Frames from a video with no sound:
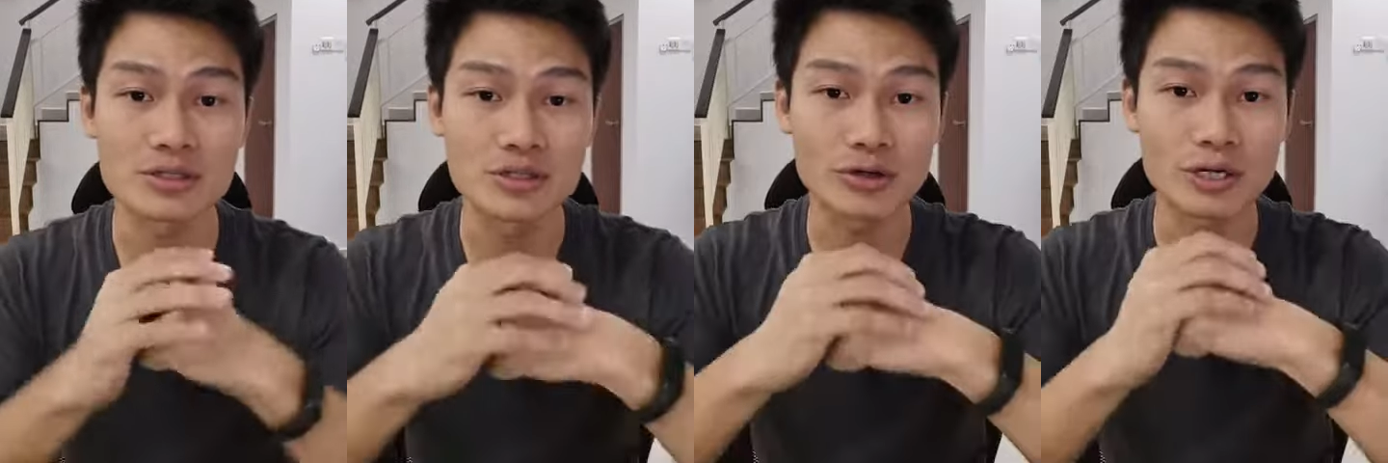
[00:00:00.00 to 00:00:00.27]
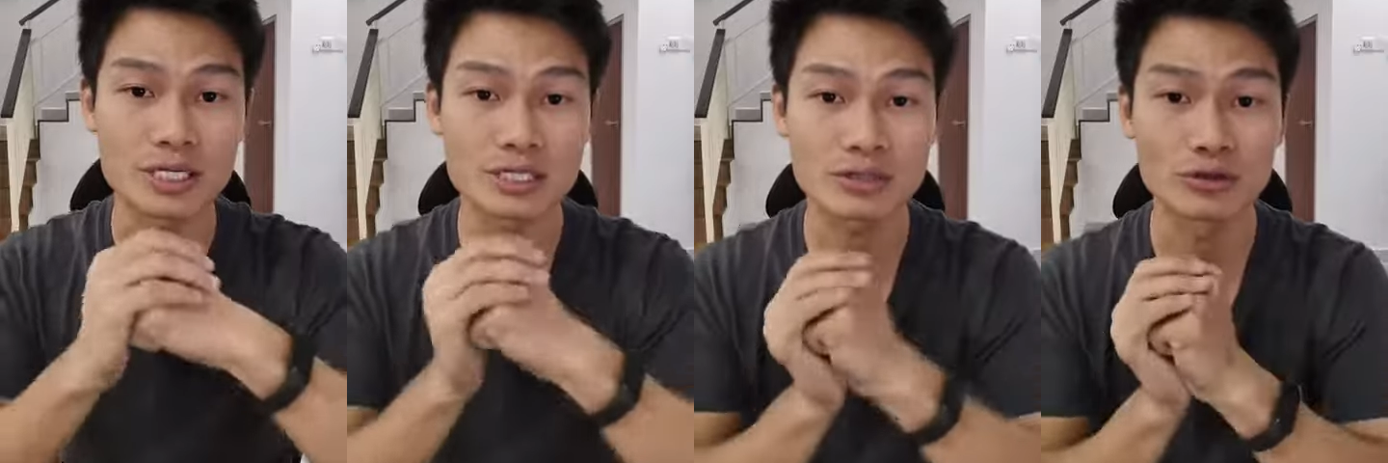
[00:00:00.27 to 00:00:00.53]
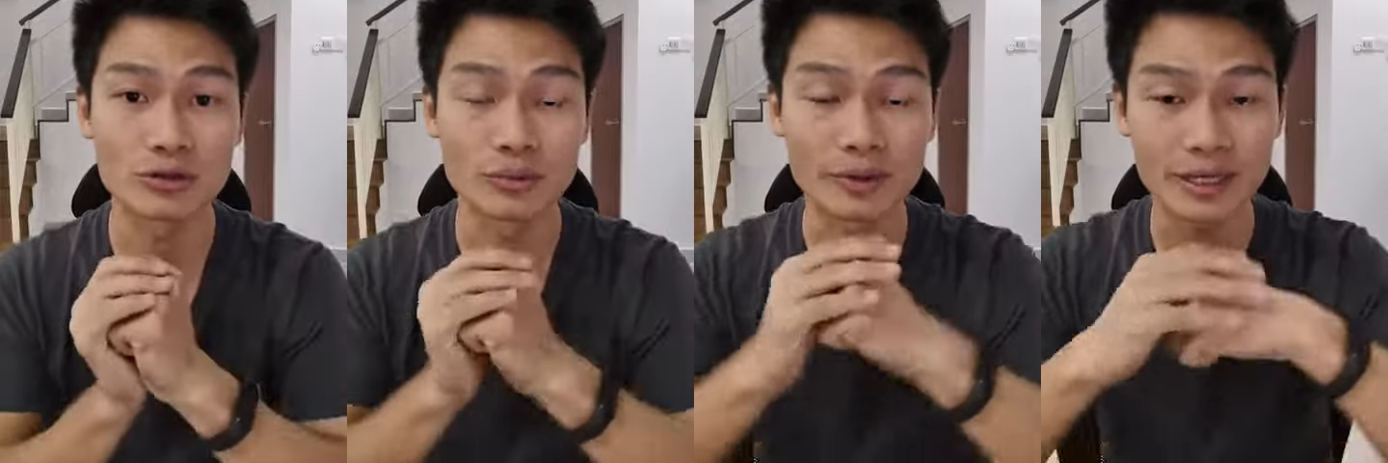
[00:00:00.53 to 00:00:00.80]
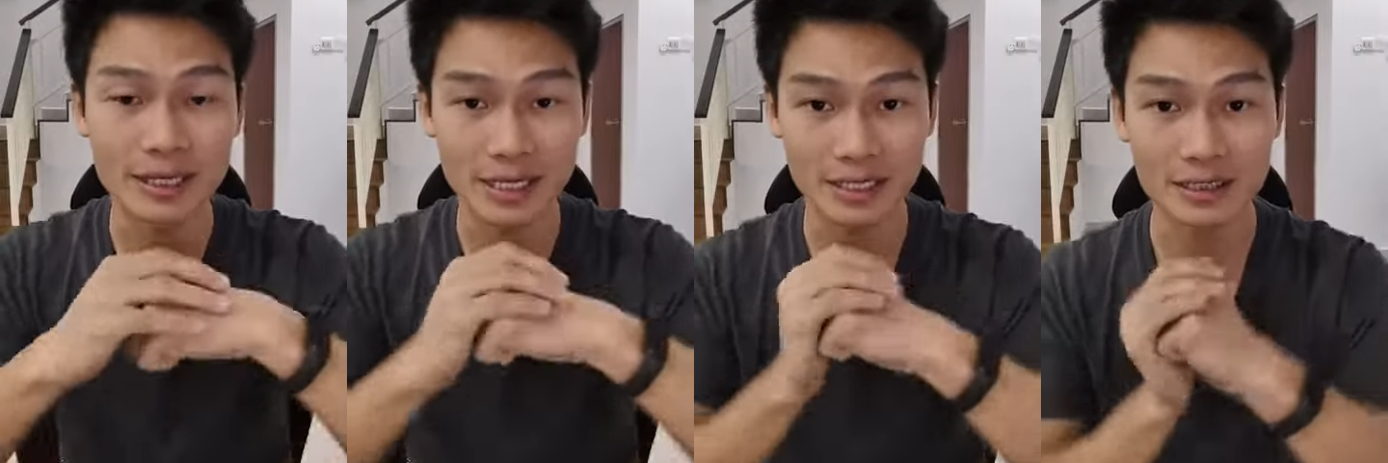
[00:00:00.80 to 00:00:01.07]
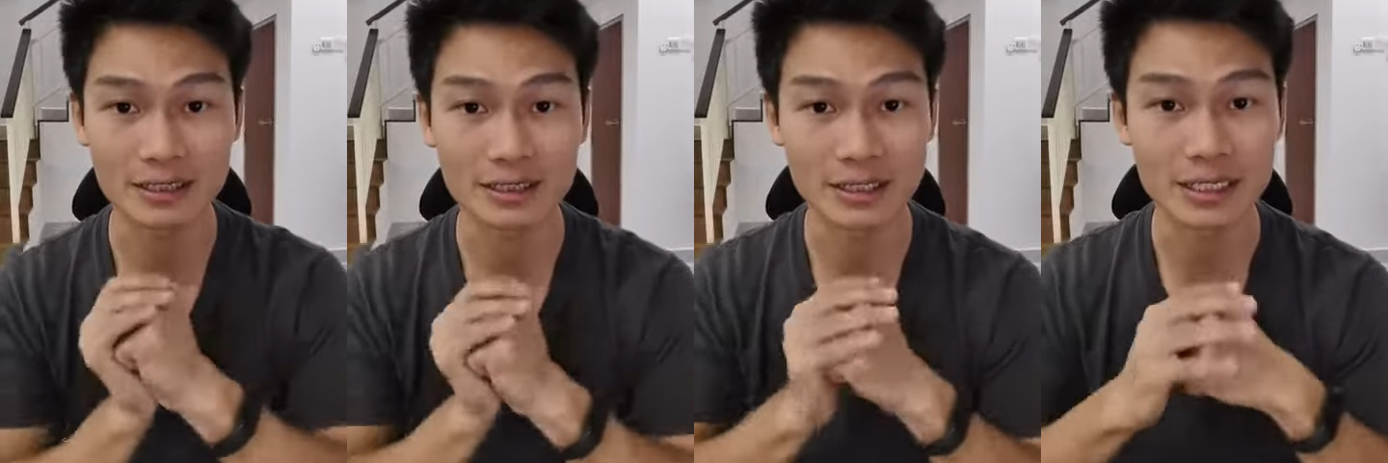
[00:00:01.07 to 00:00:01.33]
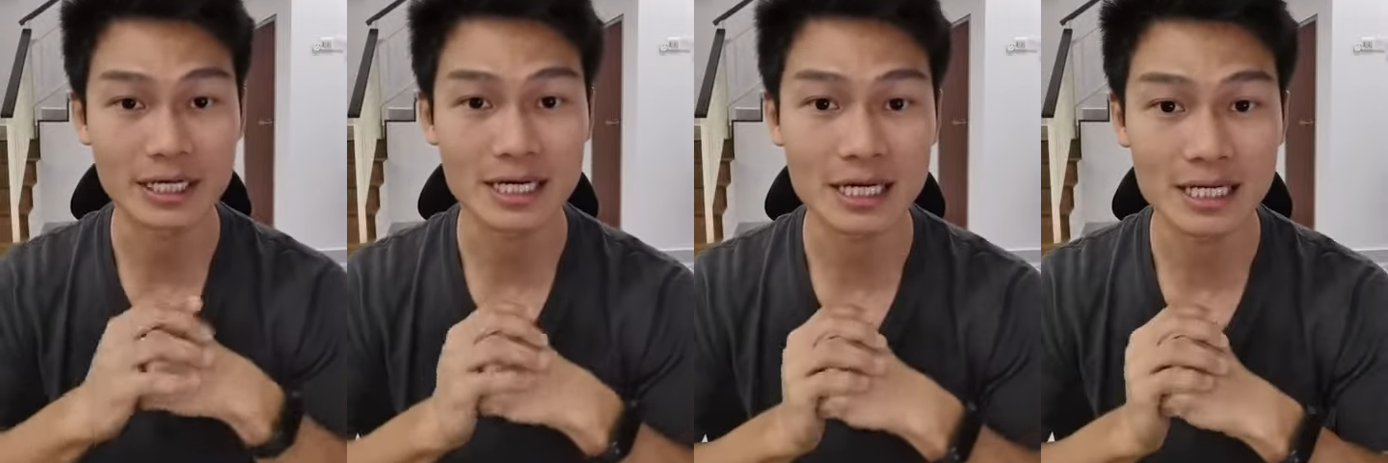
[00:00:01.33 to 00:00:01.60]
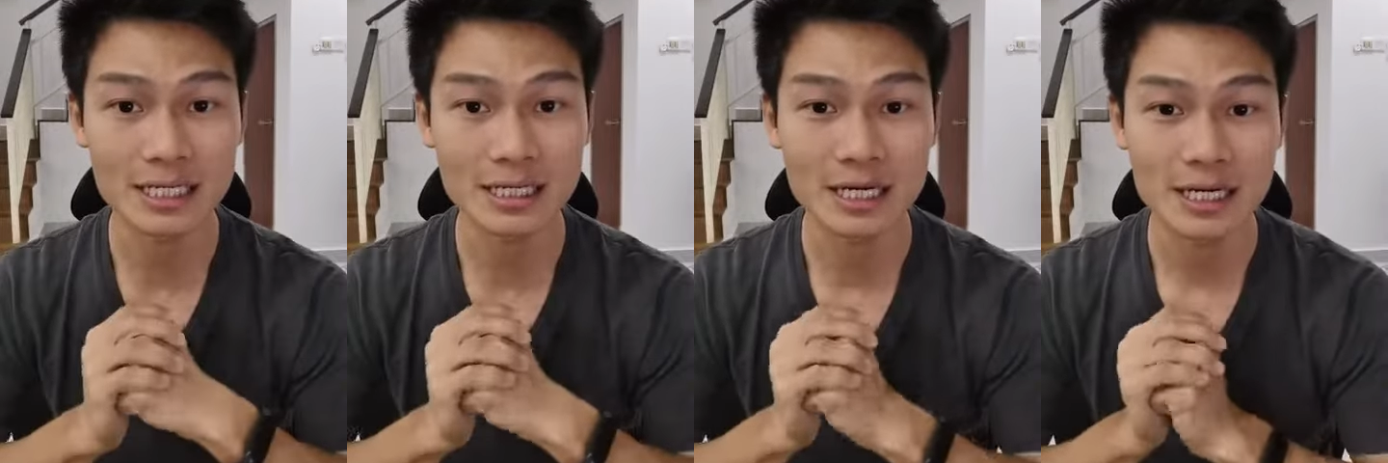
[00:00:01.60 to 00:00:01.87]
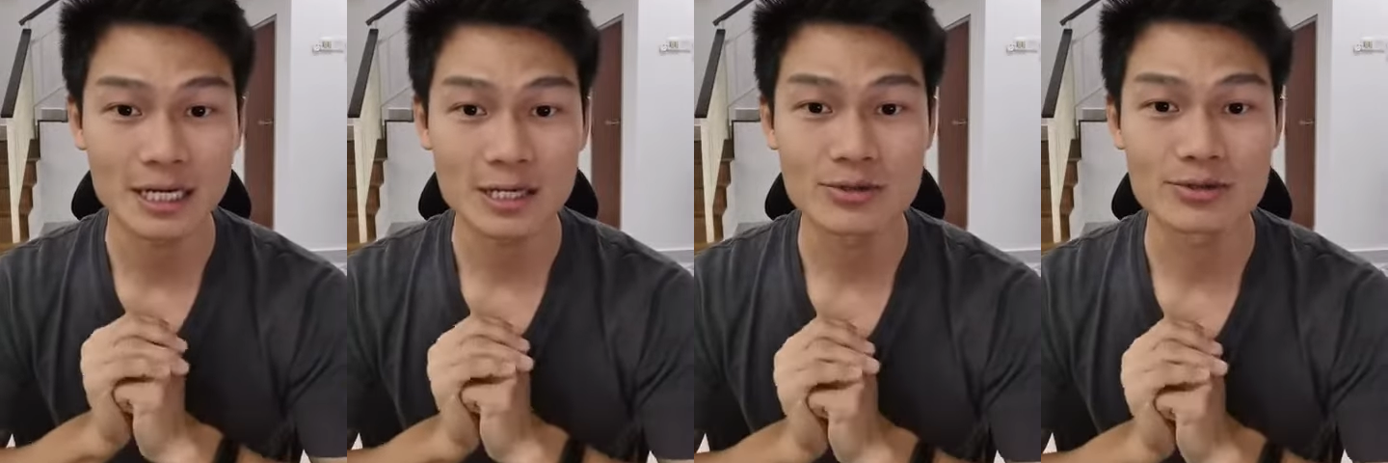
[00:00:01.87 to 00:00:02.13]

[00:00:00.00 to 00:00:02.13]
joints lubricated again,